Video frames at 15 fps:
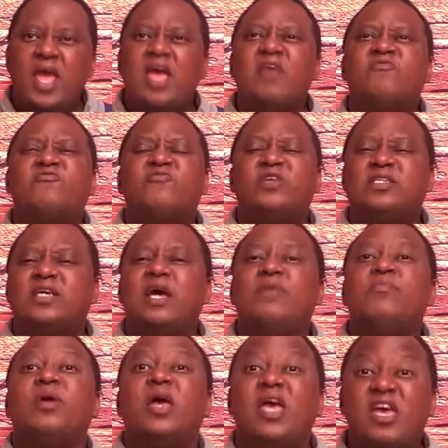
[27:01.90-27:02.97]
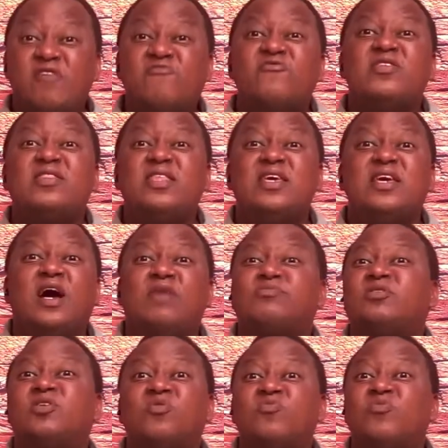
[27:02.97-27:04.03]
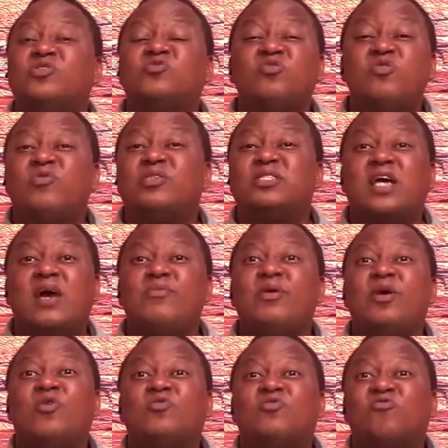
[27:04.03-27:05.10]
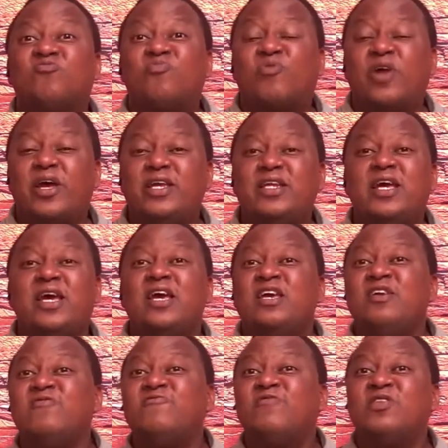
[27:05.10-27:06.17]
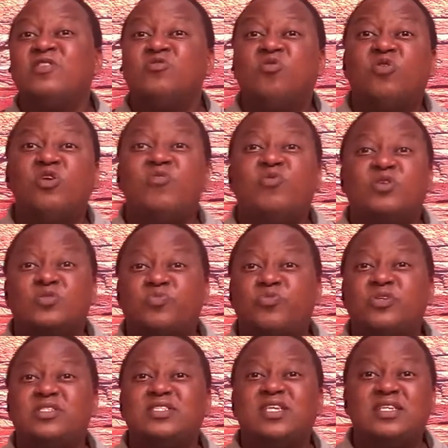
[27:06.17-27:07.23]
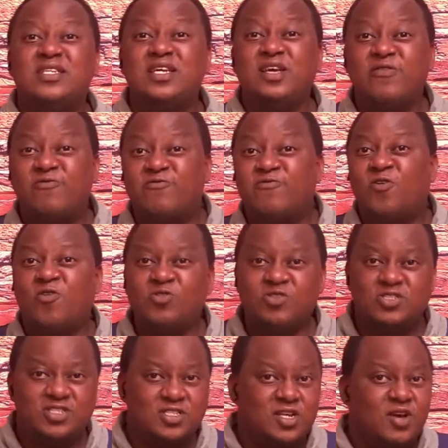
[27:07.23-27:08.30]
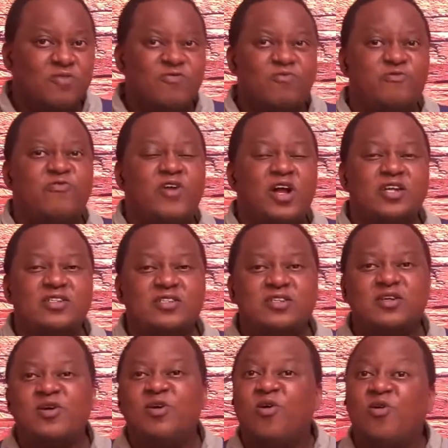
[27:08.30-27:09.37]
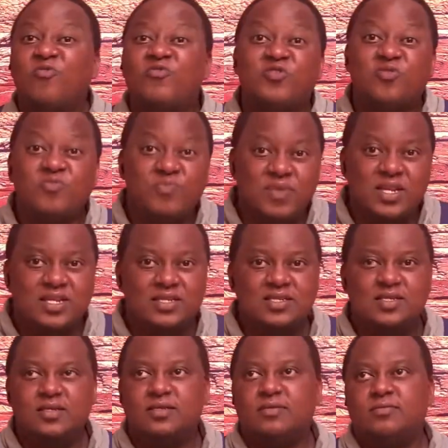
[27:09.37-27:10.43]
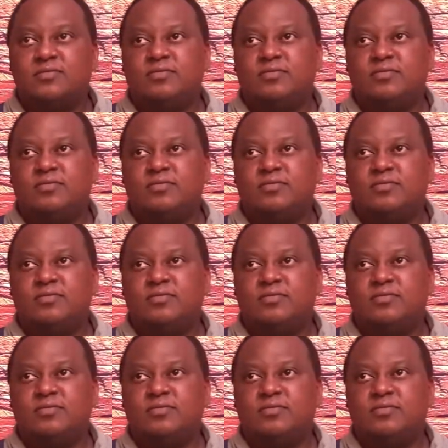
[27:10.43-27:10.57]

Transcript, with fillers: Every time, everything Absalom was doing was coming out of pride, even though he was presenting a false front of humility.